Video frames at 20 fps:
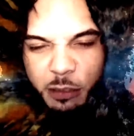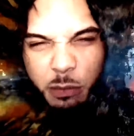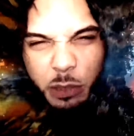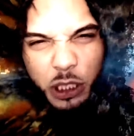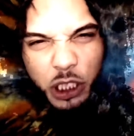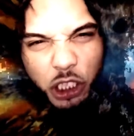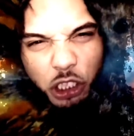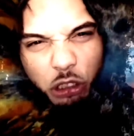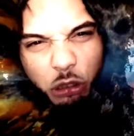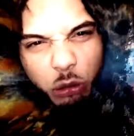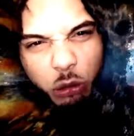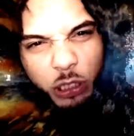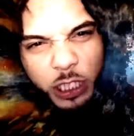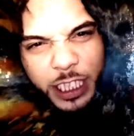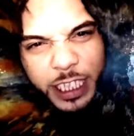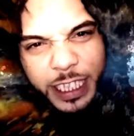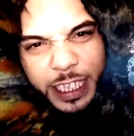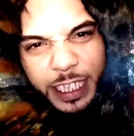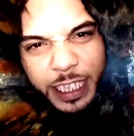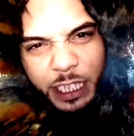But to
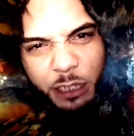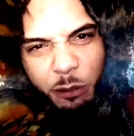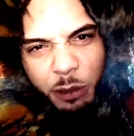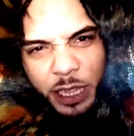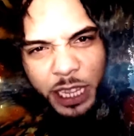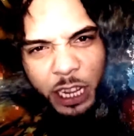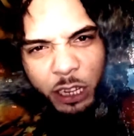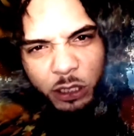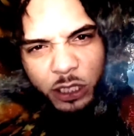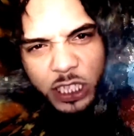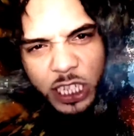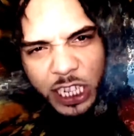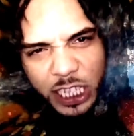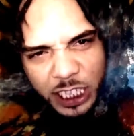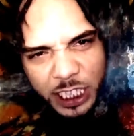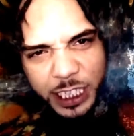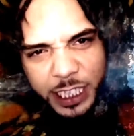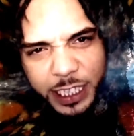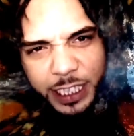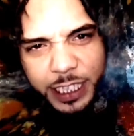truly get it without
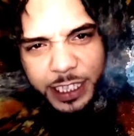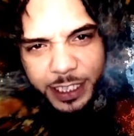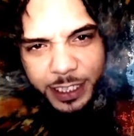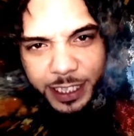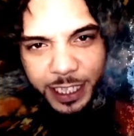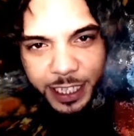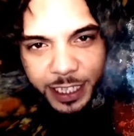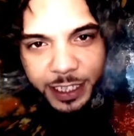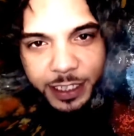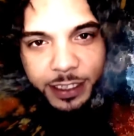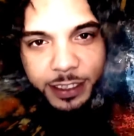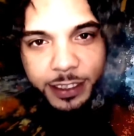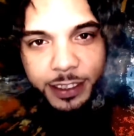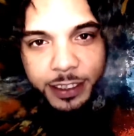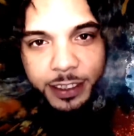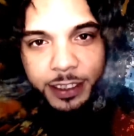touching these things,